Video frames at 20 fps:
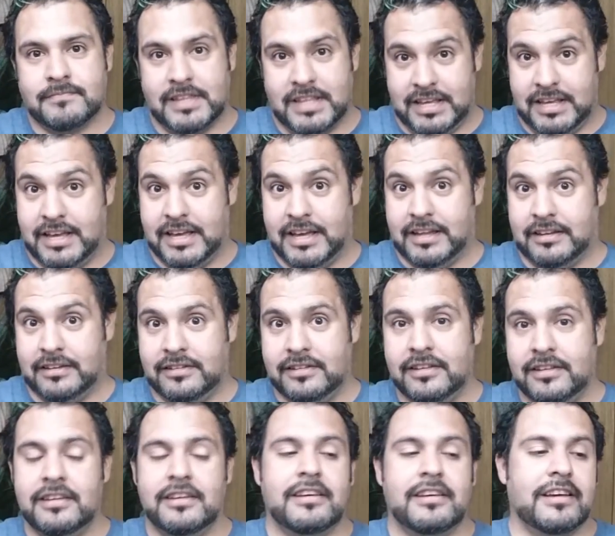The end.
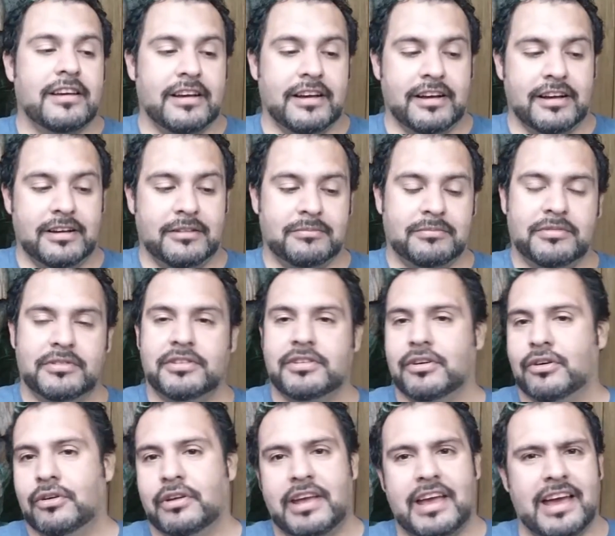
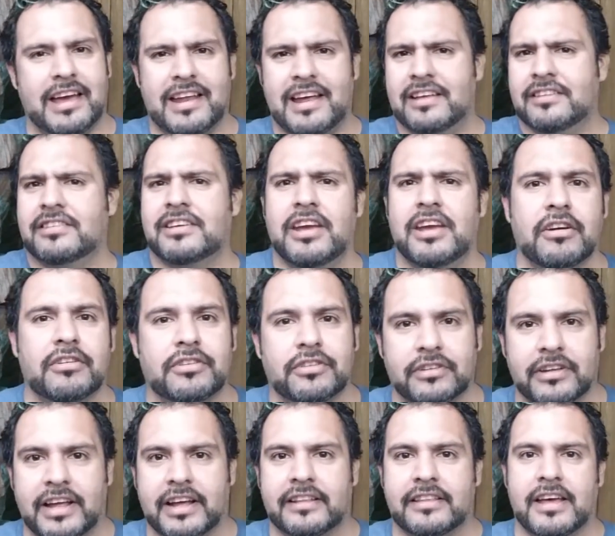So yeah, it has
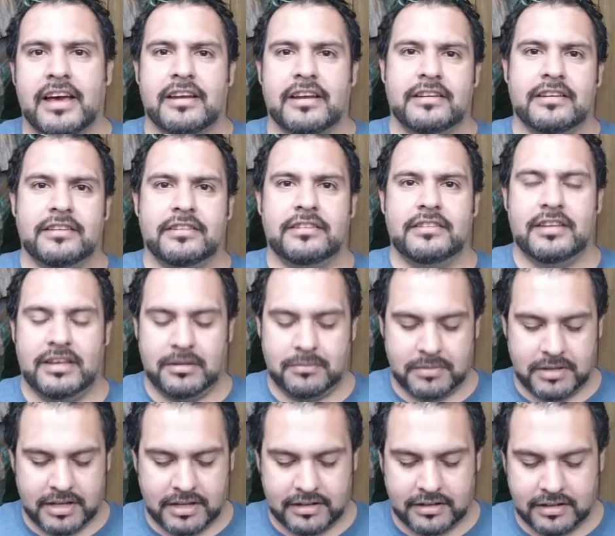characters like that in his
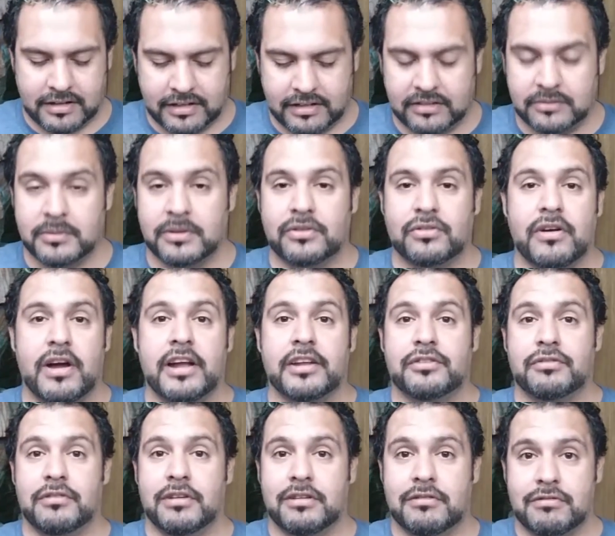team, and he's been
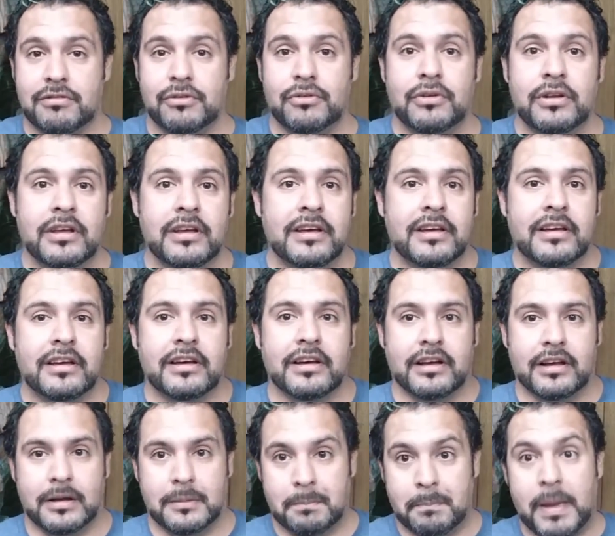trying to recruit
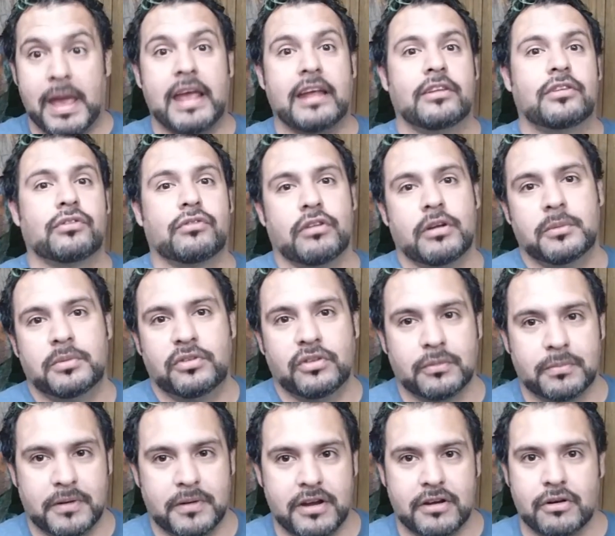a mainstream
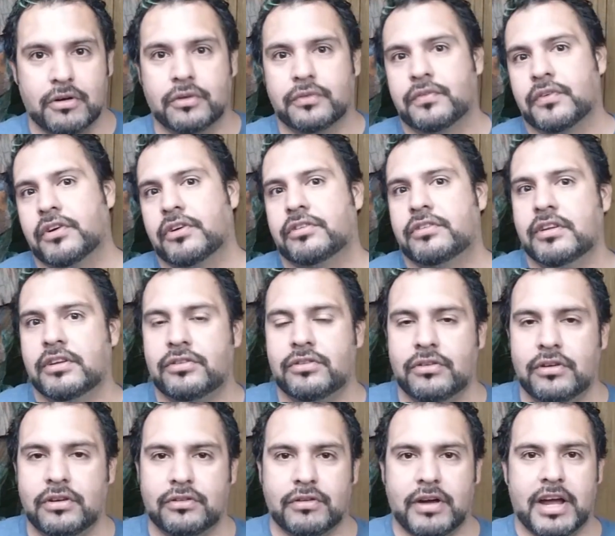superhero. First
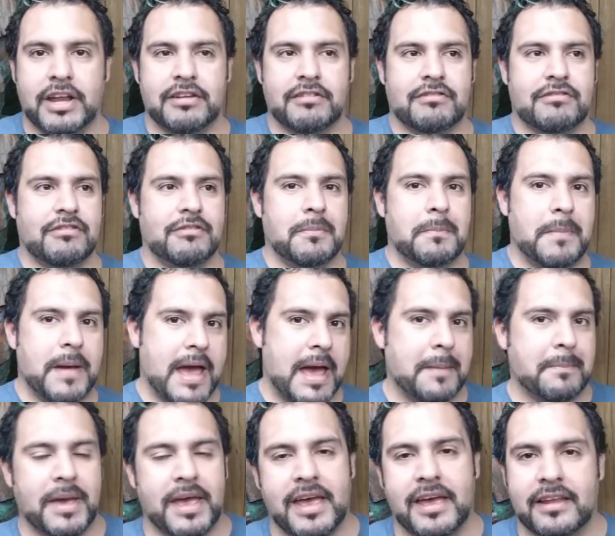issue, he tried to recruit
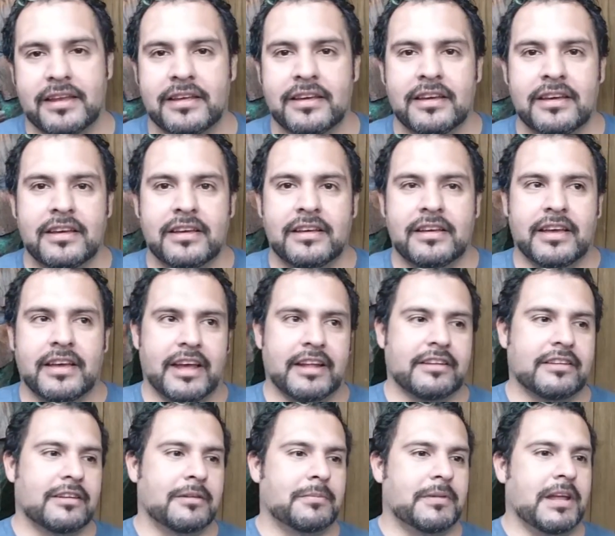Batman,
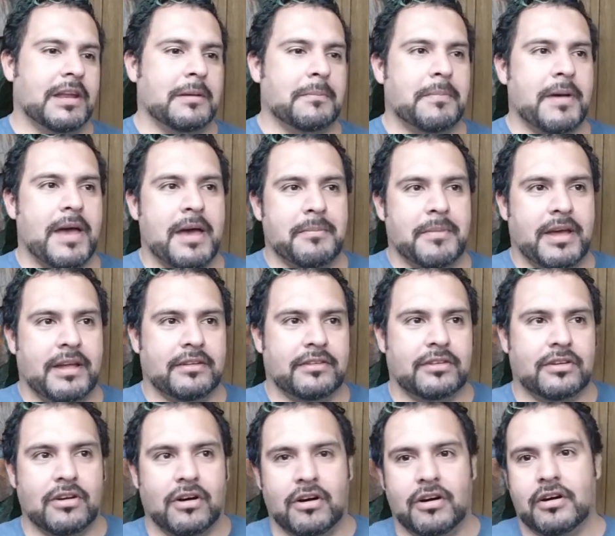ended up getting
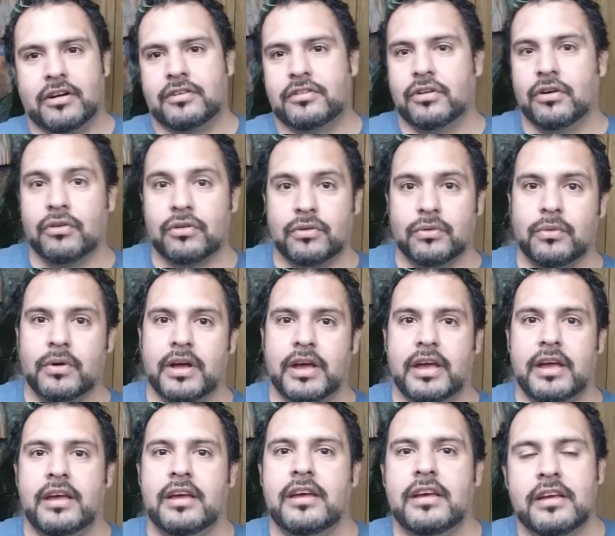Batman's car towed
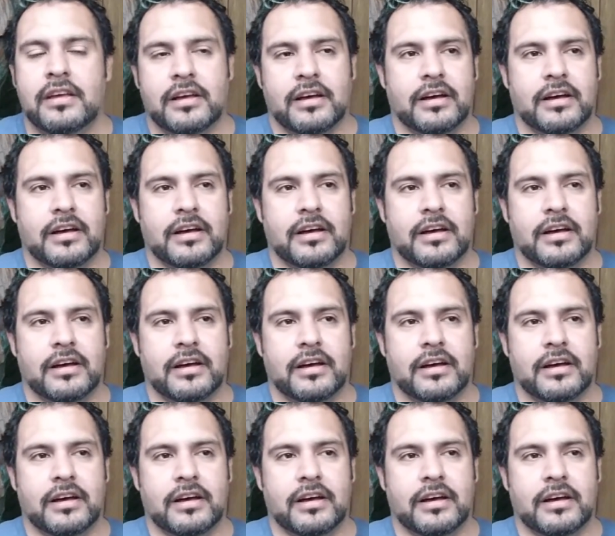away.